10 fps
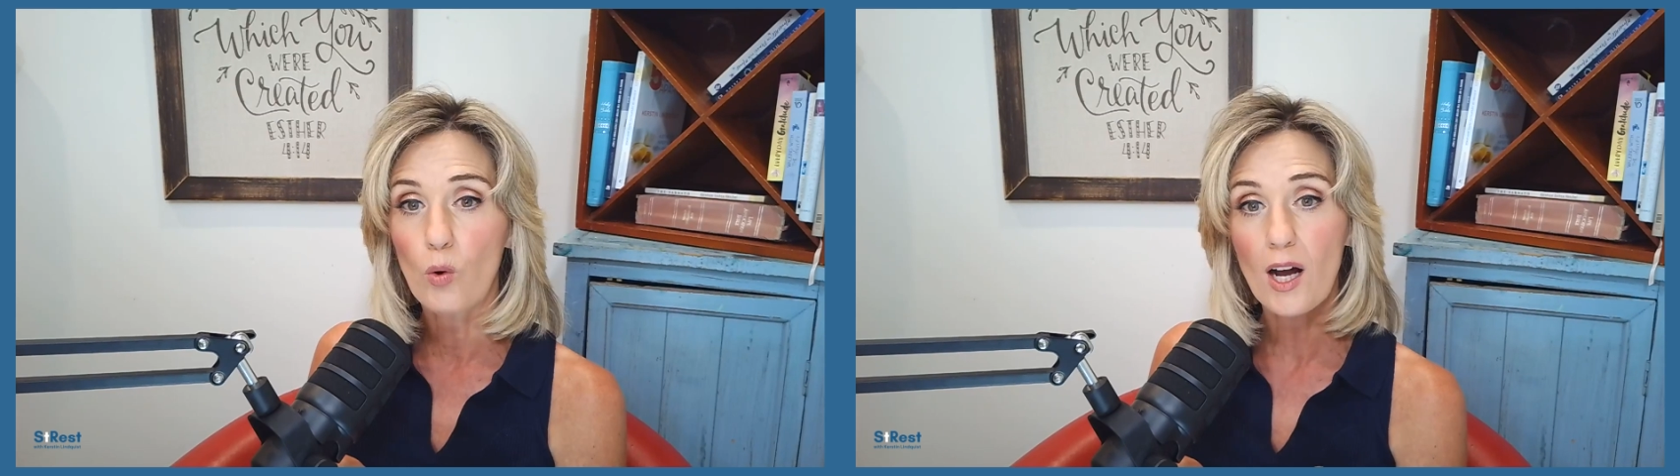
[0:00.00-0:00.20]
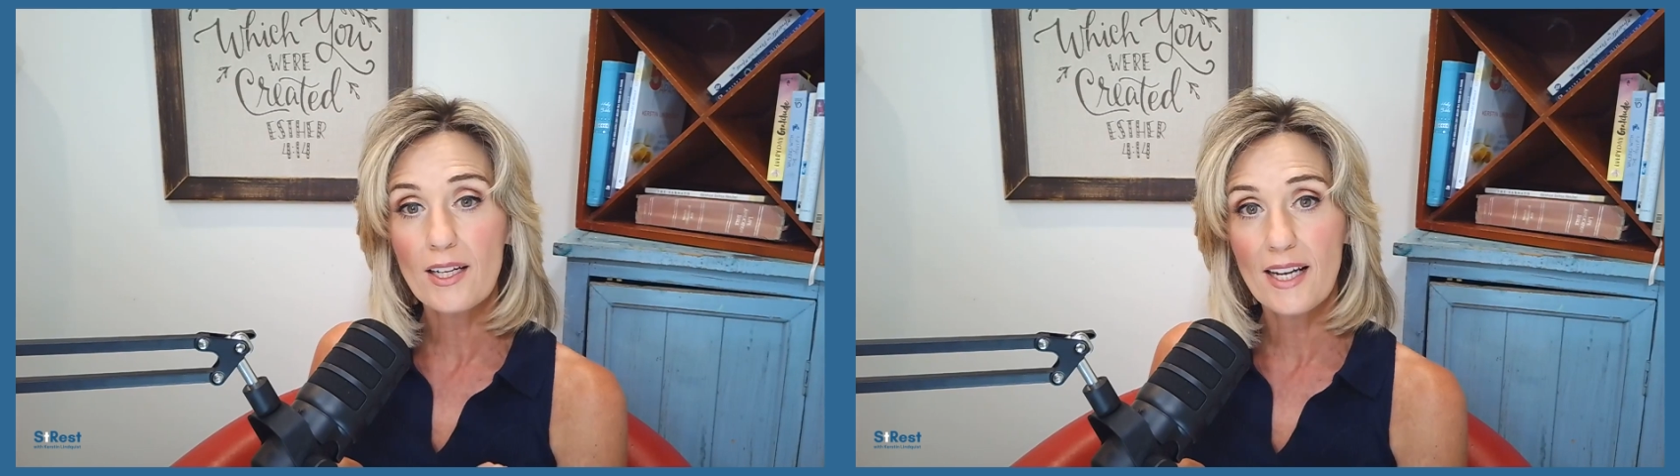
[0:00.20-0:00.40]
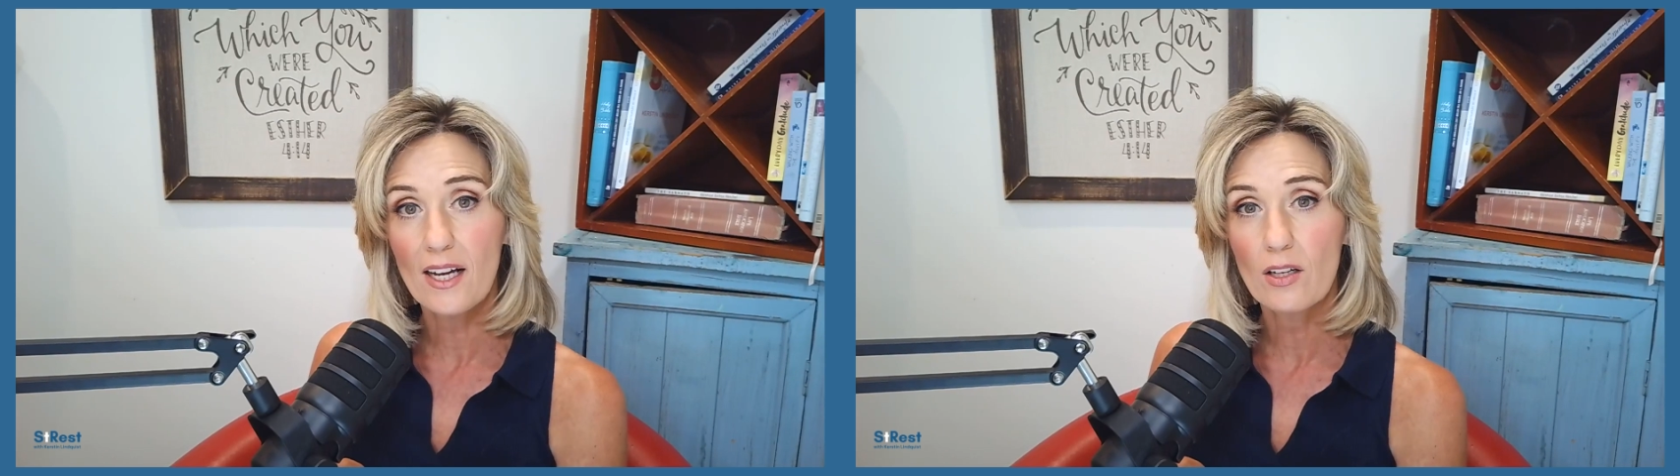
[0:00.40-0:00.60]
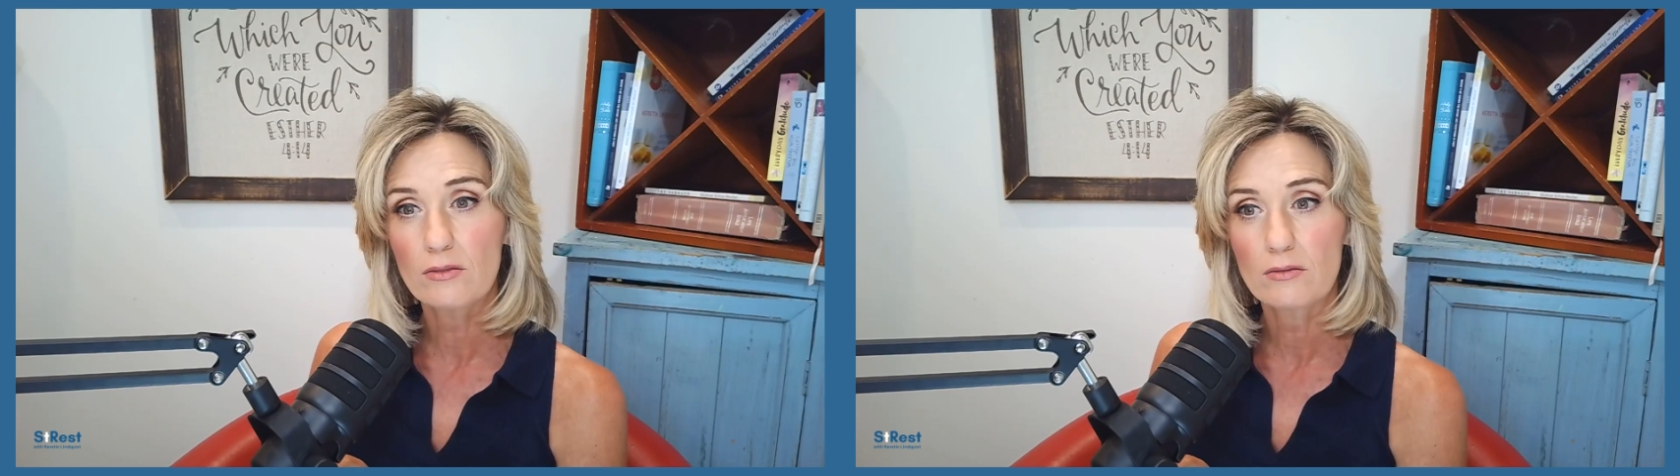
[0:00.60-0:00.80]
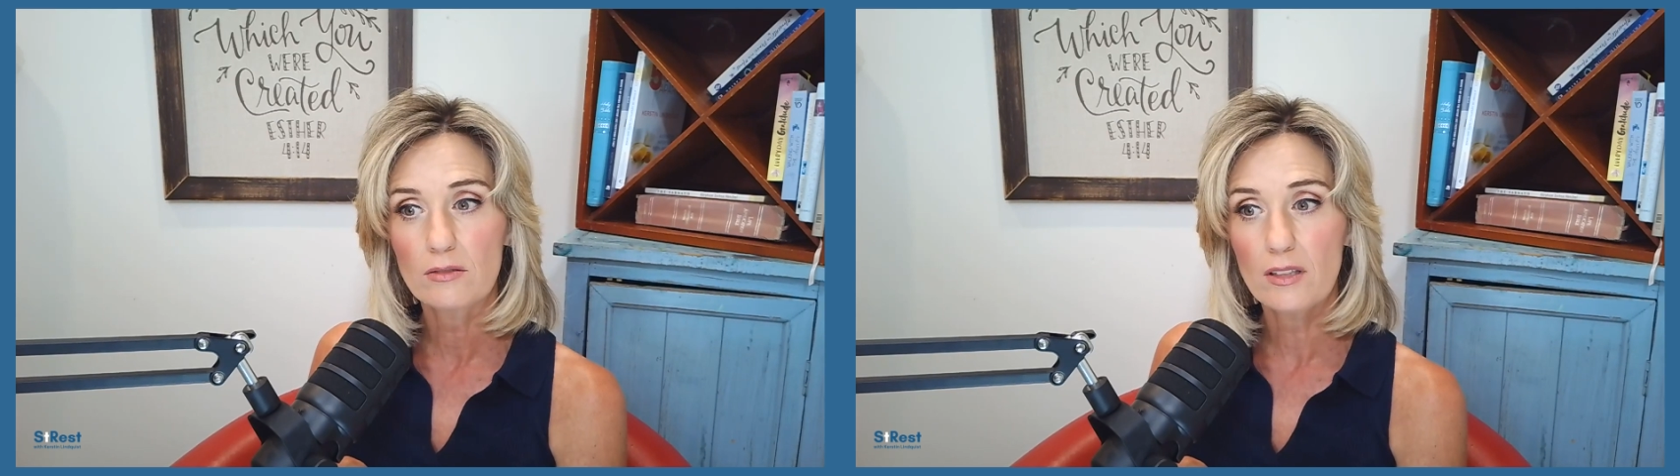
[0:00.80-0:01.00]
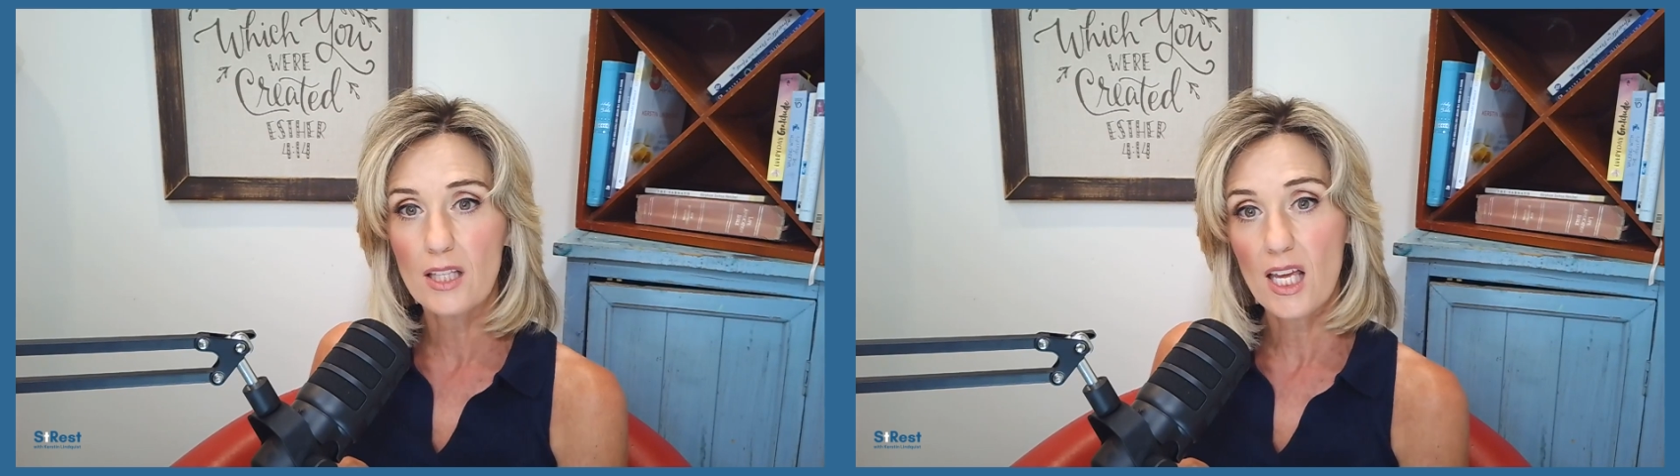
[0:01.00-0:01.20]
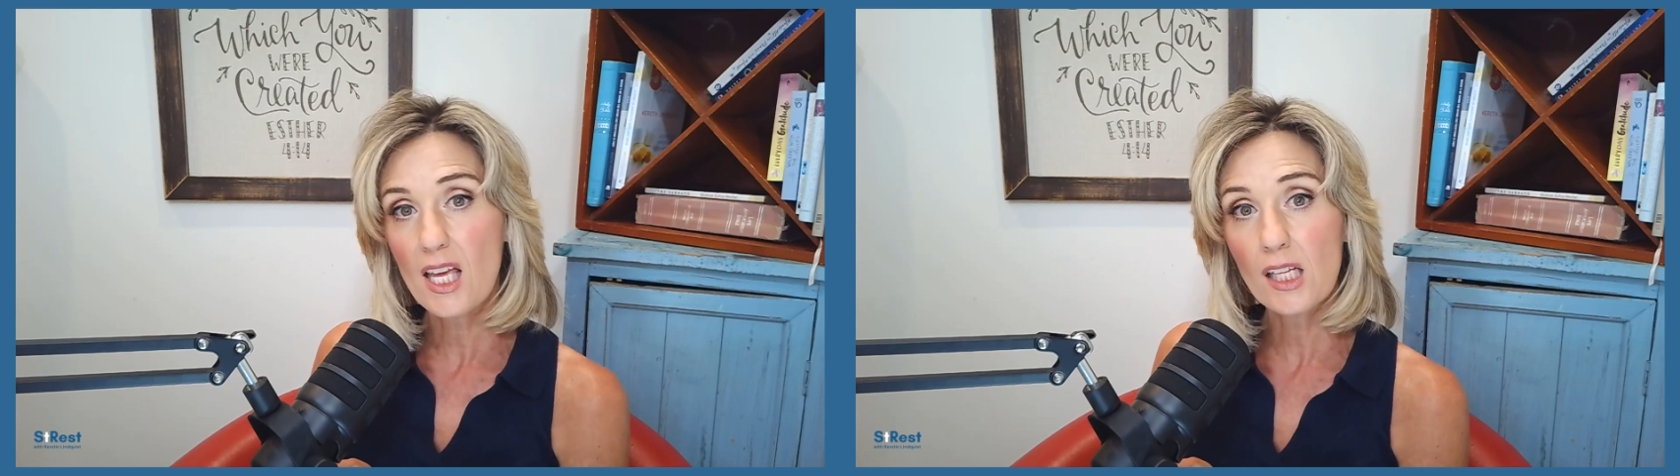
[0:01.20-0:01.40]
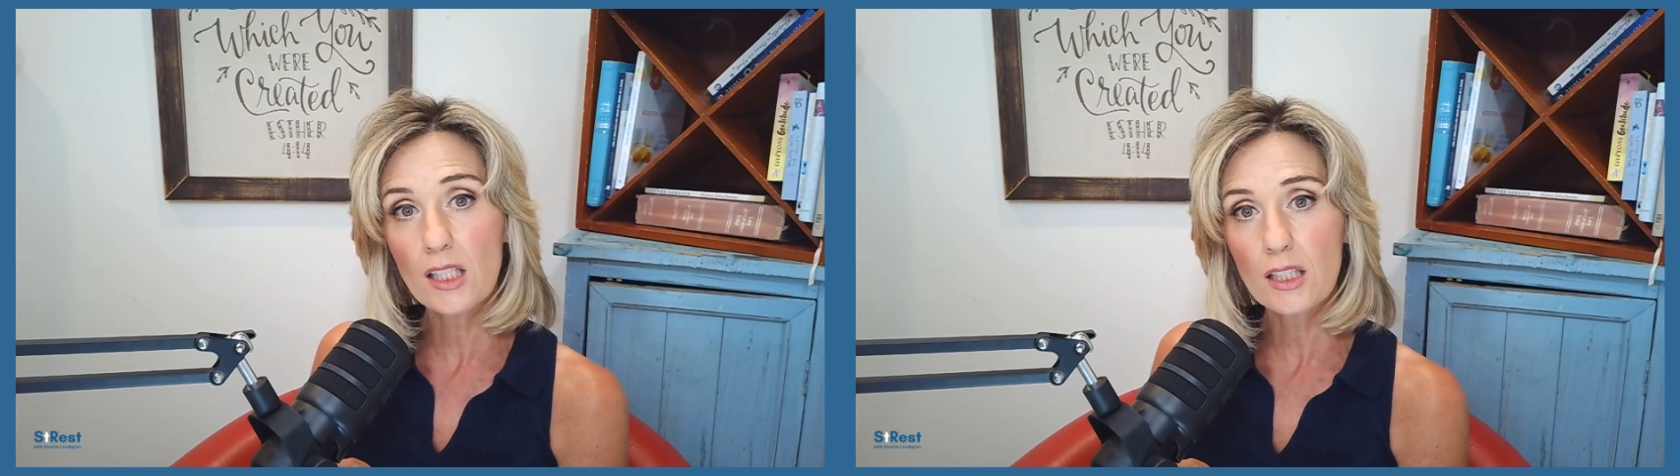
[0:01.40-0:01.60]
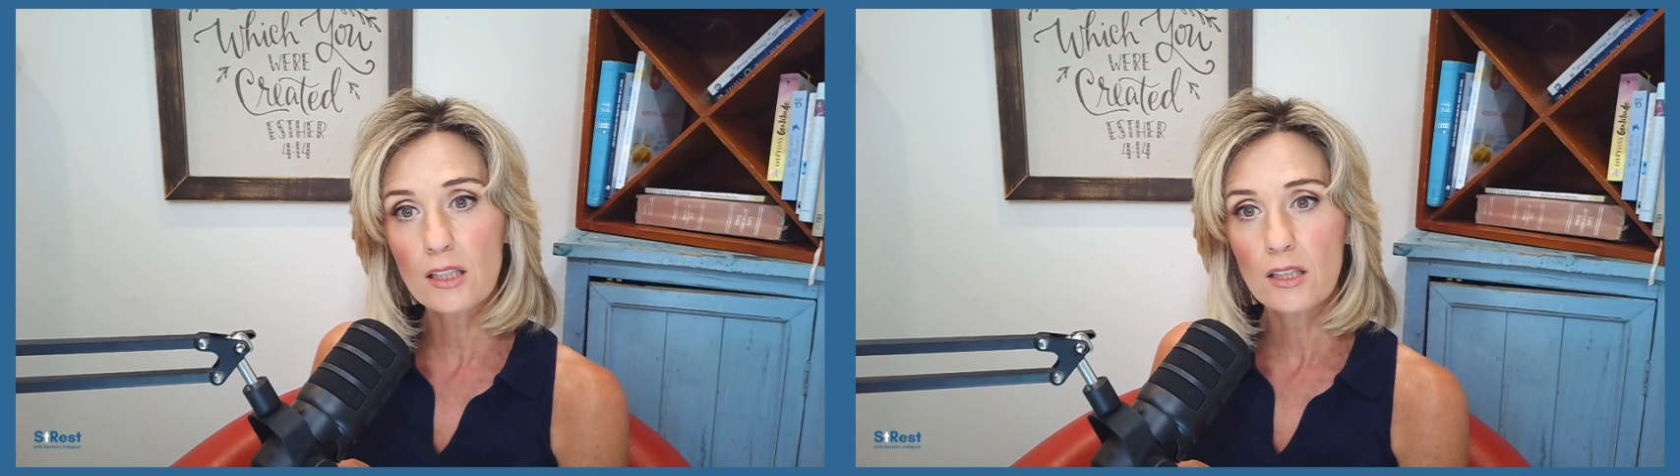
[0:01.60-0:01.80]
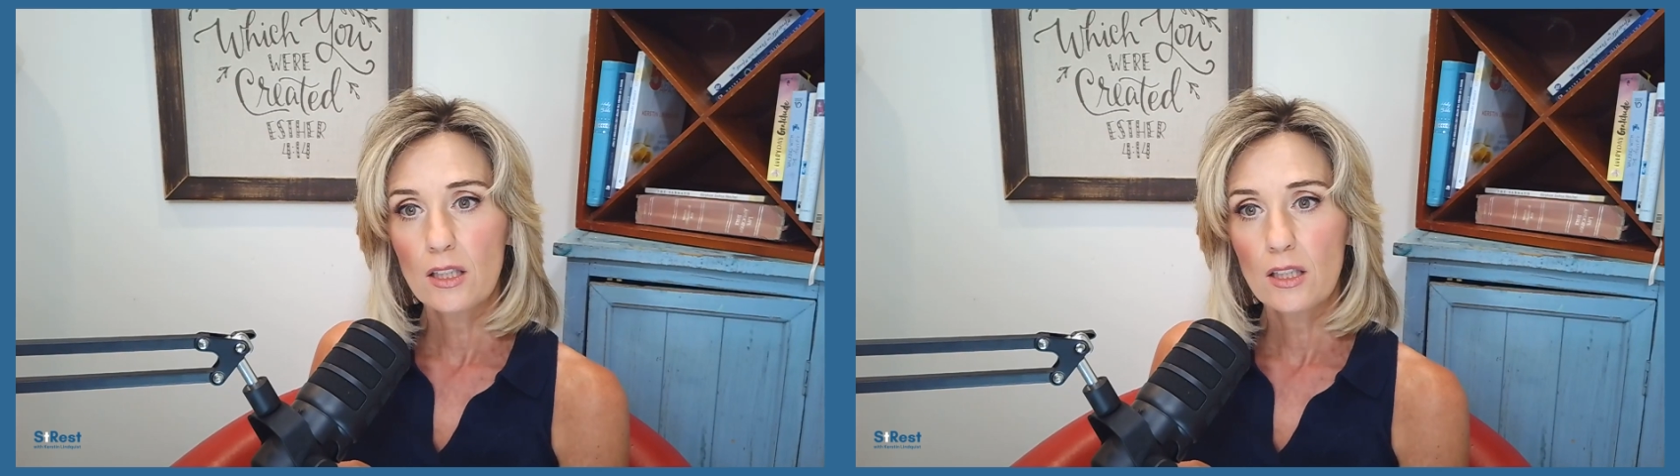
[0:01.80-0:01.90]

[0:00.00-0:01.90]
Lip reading: walk down the hill